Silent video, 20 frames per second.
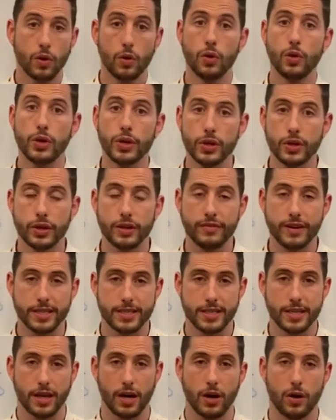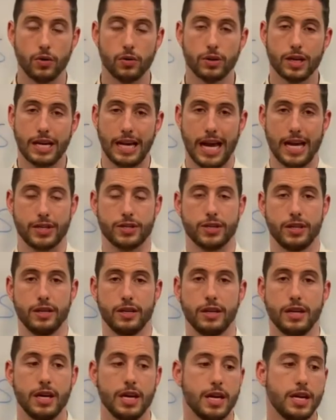Or you could invest in a whole
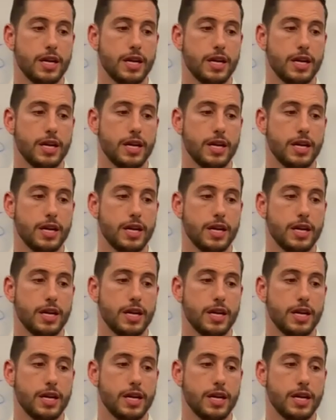collection.